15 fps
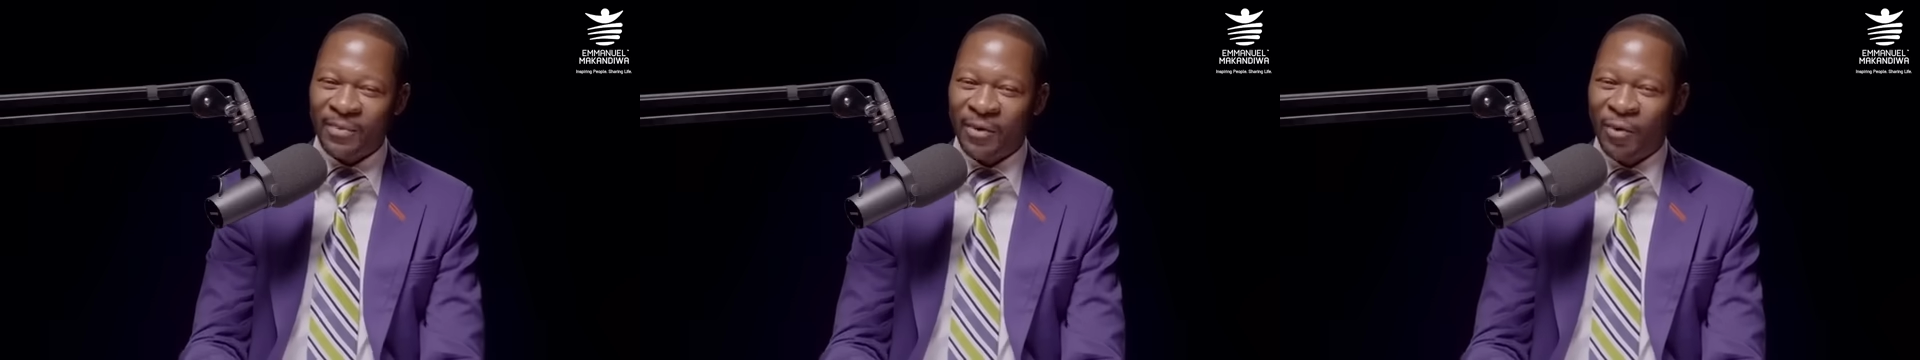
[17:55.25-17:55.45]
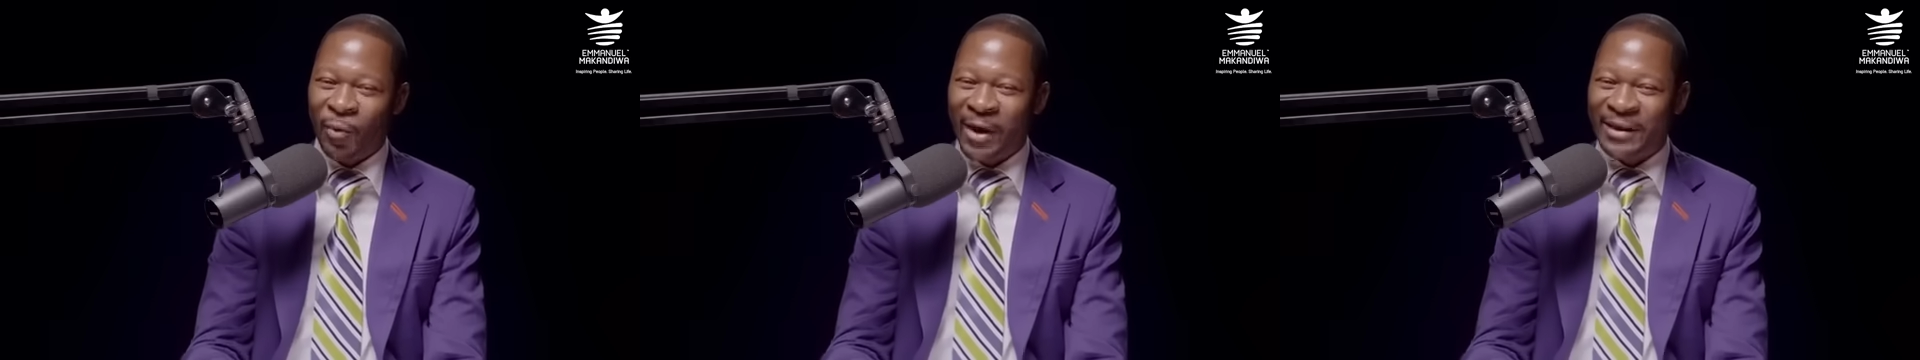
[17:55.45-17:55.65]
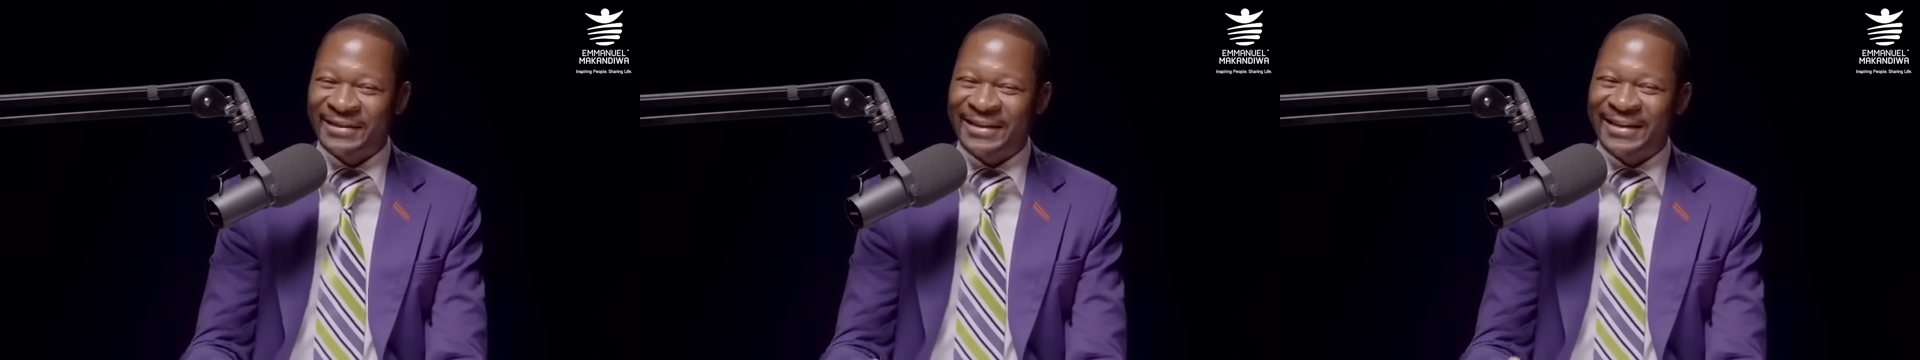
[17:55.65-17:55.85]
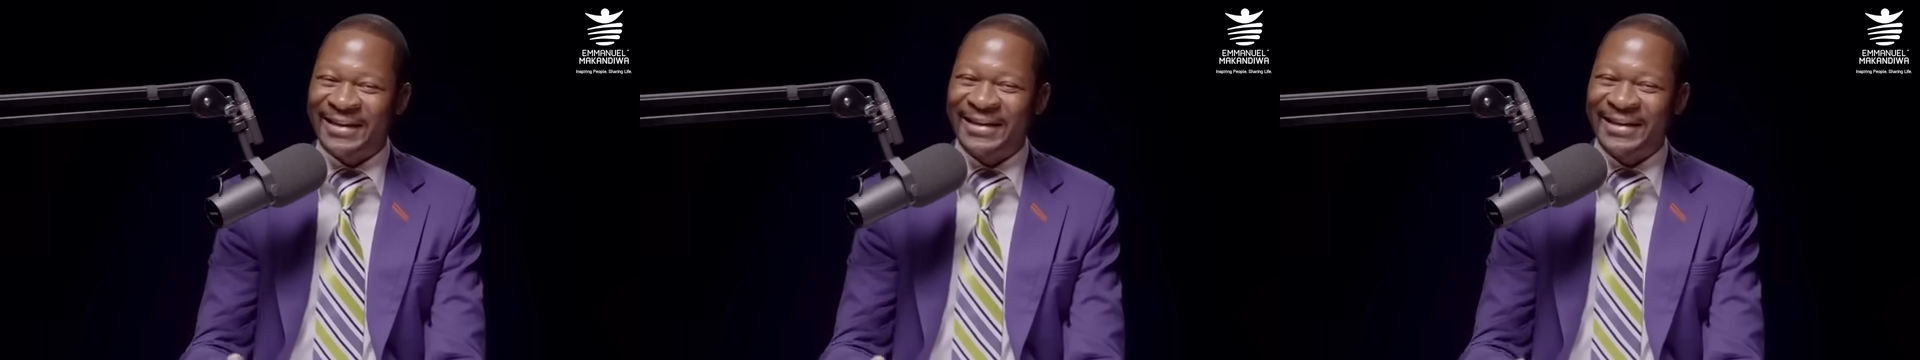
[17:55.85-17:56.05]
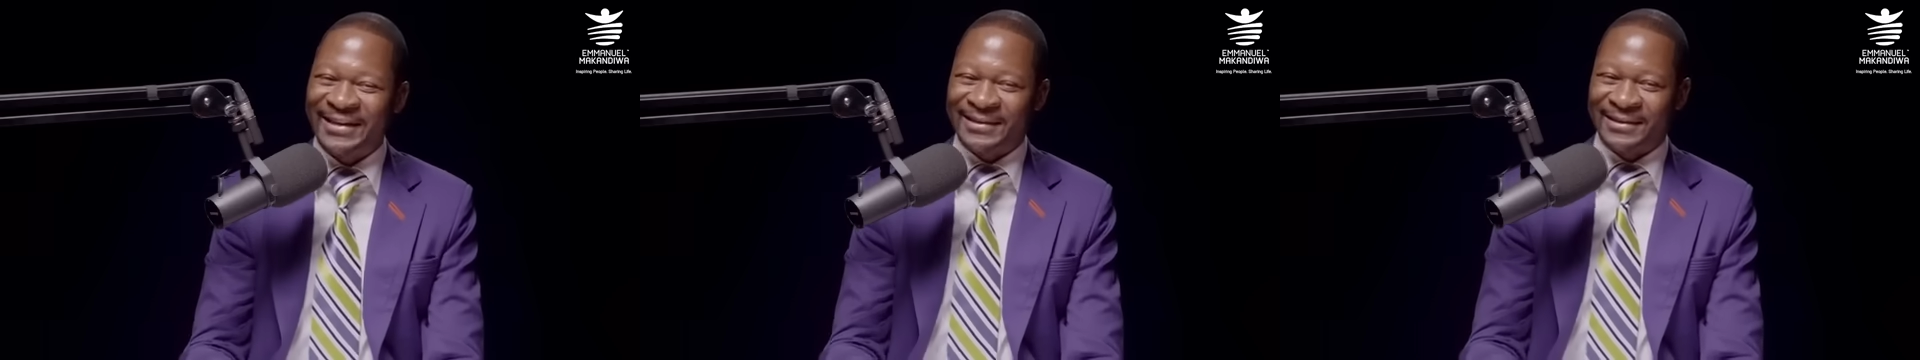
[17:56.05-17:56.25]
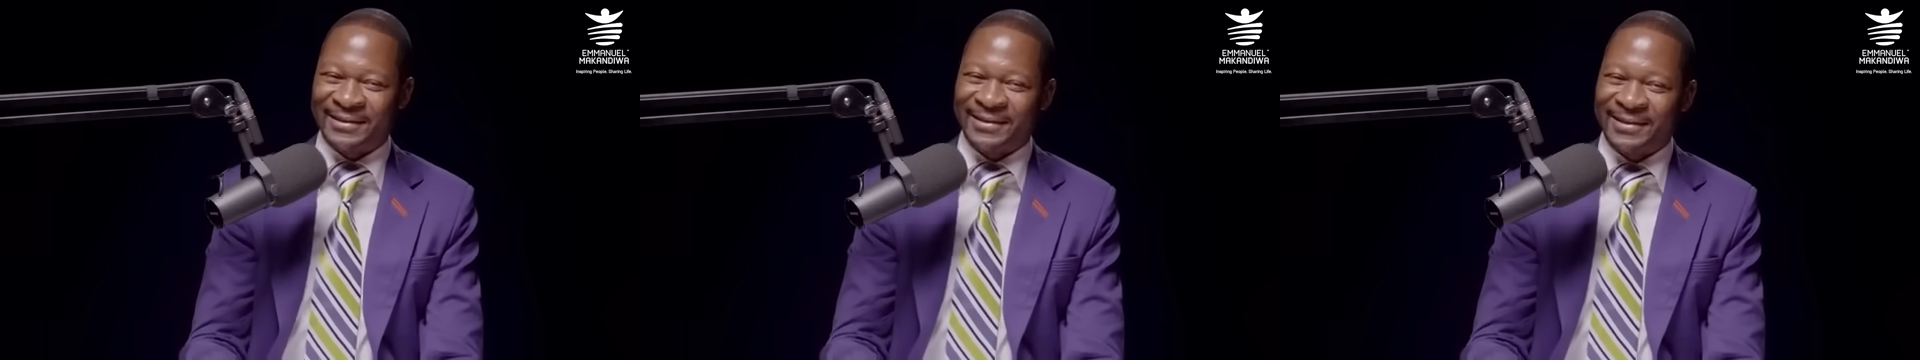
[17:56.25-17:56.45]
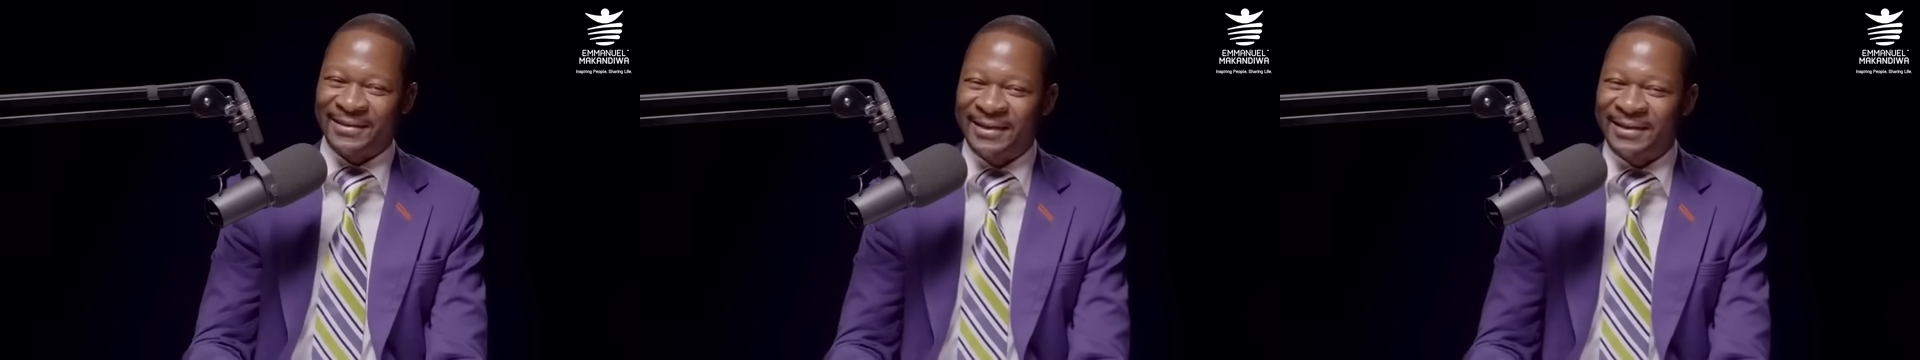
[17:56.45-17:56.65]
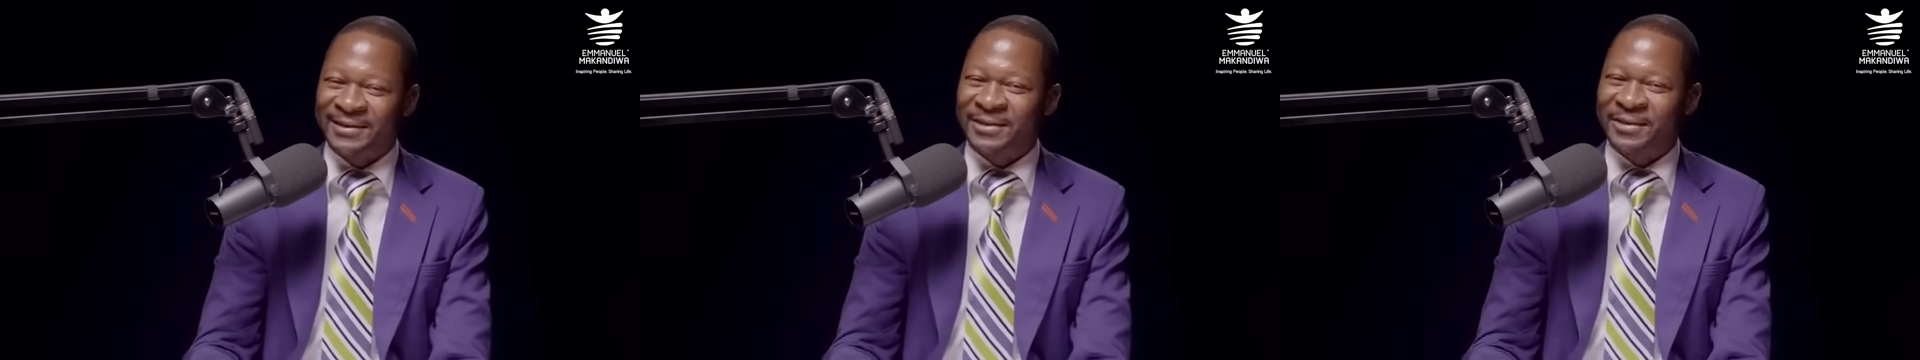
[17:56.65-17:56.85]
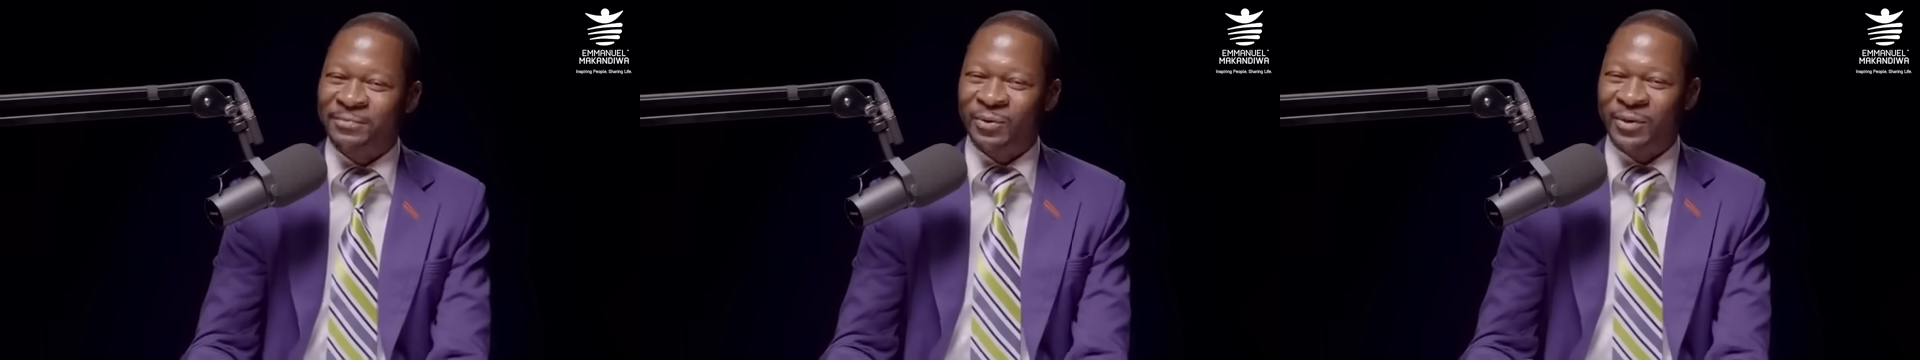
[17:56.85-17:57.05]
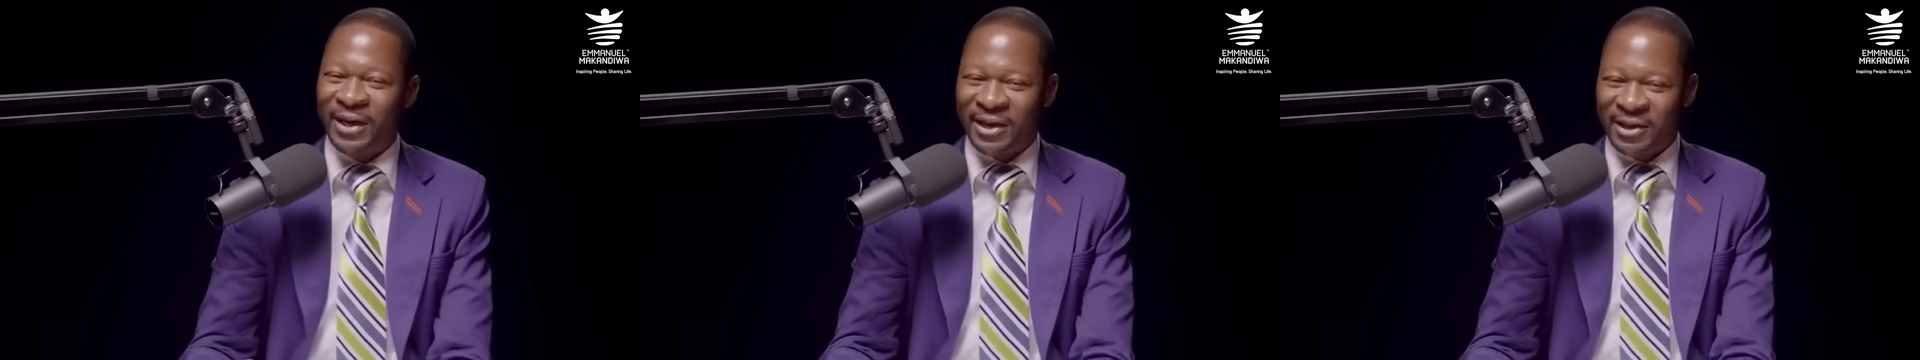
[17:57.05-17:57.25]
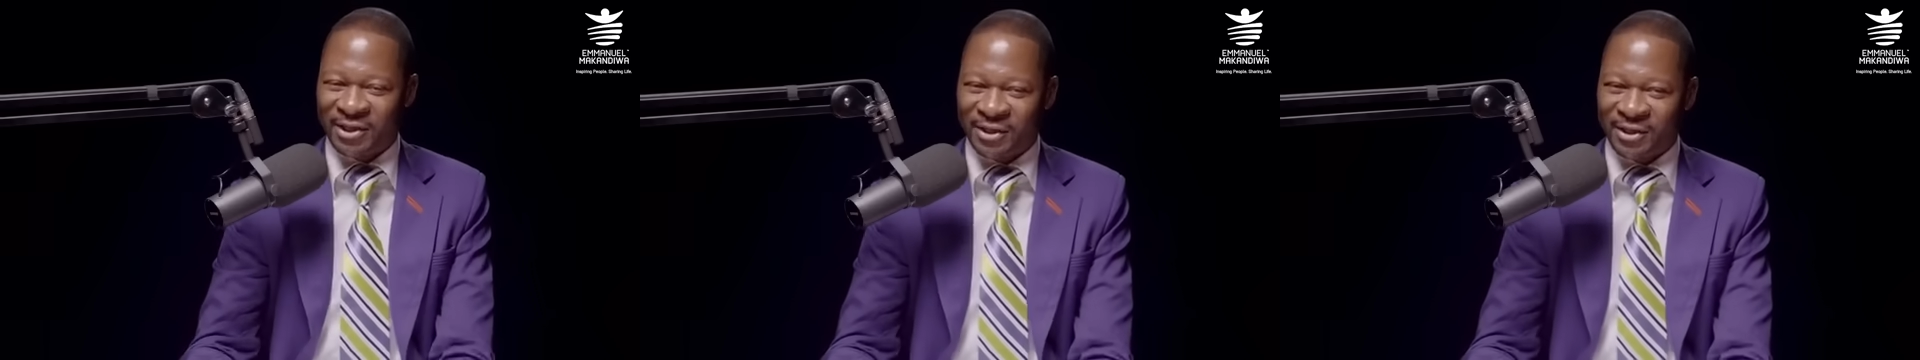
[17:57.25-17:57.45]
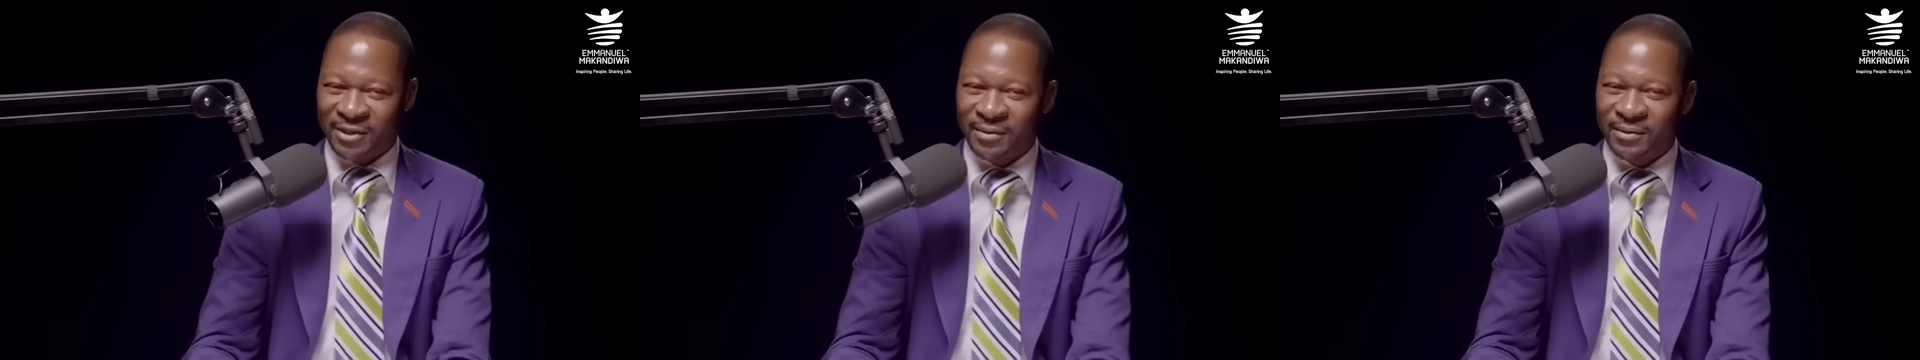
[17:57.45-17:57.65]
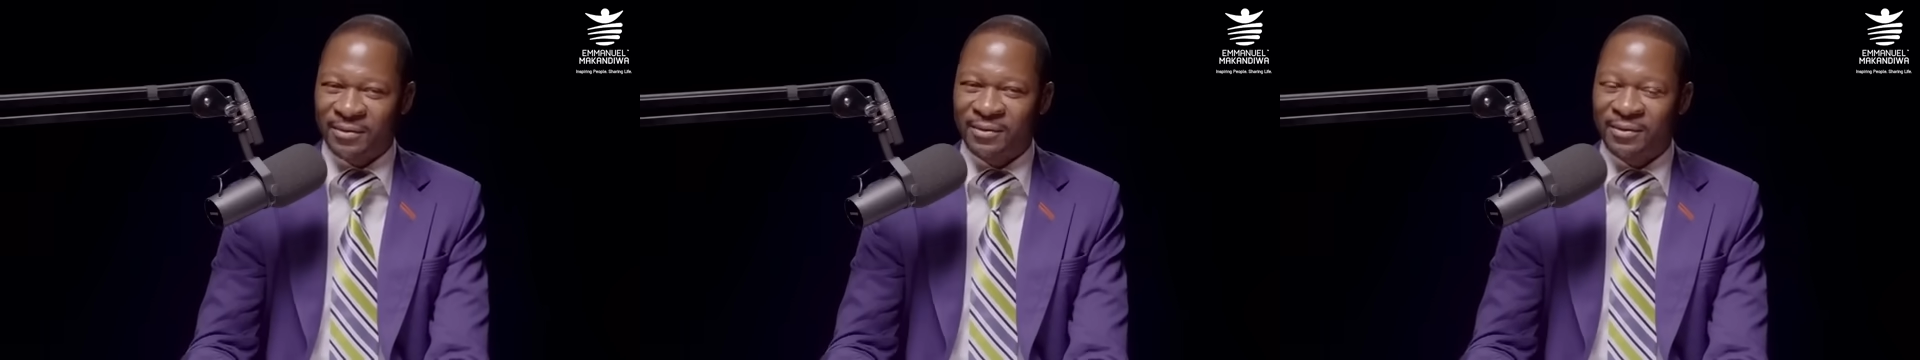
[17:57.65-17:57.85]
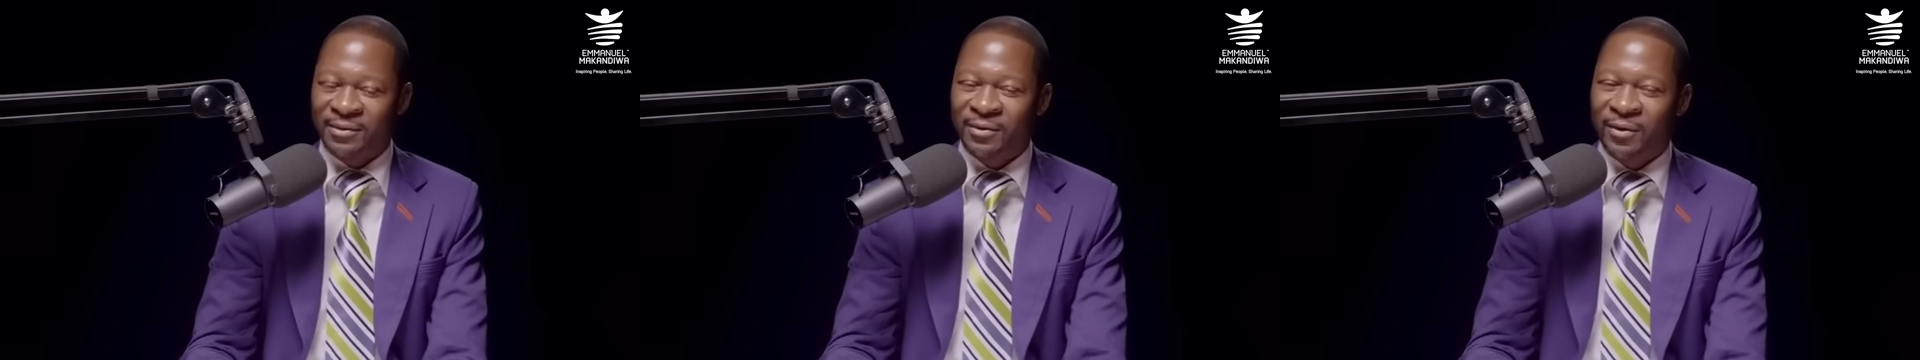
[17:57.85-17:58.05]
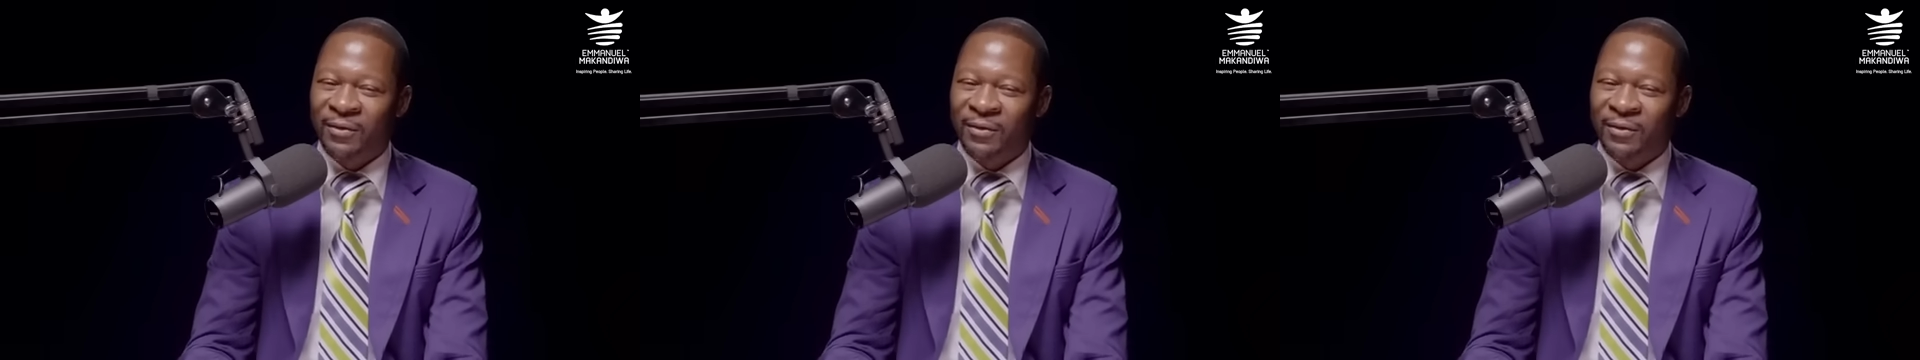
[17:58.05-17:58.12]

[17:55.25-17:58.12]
what increases is the tribulations